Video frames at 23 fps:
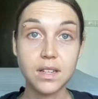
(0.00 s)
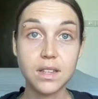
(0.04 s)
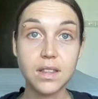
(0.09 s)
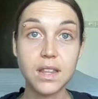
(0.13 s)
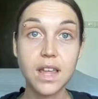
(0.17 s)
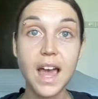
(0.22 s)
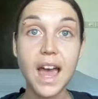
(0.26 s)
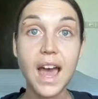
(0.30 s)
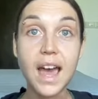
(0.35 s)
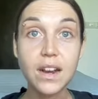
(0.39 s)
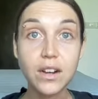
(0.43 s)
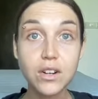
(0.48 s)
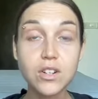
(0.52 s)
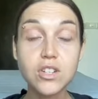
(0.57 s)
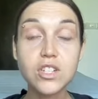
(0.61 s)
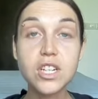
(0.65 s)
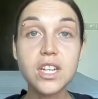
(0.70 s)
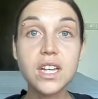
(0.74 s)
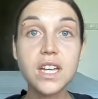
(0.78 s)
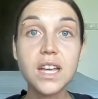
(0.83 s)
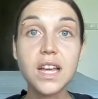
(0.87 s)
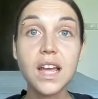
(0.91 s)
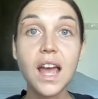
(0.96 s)
The
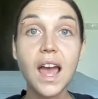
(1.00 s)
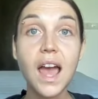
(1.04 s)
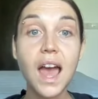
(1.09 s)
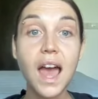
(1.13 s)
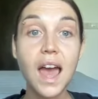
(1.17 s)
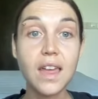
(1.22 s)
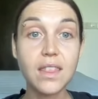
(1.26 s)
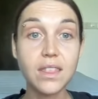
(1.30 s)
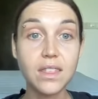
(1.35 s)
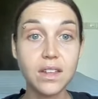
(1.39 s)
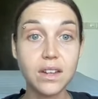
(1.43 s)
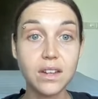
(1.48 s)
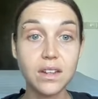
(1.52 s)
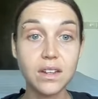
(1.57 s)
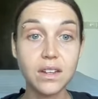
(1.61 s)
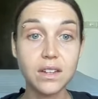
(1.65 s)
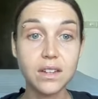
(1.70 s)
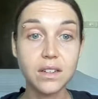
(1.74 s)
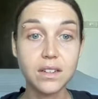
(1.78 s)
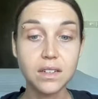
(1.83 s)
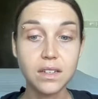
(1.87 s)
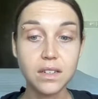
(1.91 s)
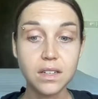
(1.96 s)
energy and
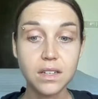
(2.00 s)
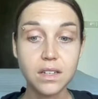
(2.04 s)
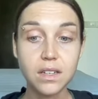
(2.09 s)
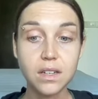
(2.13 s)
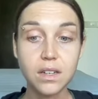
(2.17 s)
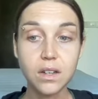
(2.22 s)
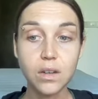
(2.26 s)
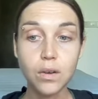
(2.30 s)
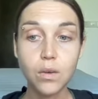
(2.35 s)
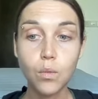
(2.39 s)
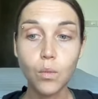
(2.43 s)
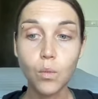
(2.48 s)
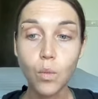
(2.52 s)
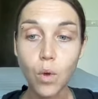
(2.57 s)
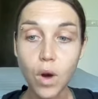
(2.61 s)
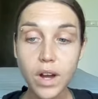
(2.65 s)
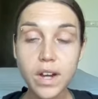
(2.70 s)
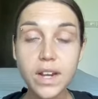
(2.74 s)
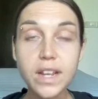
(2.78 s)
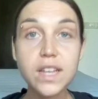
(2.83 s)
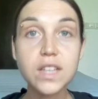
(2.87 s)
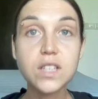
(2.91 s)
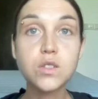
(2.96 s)
the
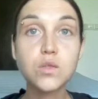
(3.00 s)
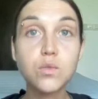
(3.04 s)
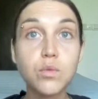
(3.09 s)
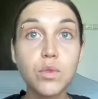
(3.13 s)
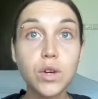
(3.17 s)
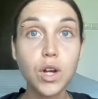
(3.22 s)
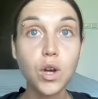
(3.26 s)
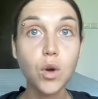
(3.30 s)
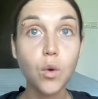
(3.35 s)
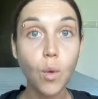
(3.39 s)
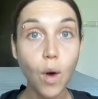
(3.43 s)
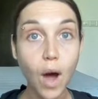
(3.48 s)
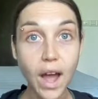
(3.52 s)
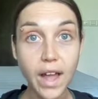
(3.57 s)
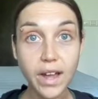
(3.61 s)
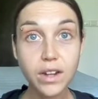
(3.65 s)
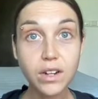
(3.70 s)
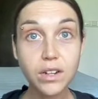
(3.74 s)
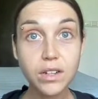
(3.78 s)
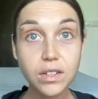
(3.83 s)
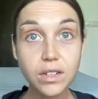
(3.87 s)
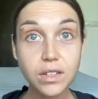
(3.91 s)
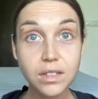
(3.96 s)
what is
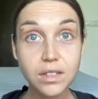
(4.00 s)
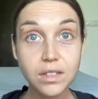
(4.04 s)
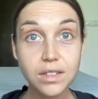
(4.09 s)
required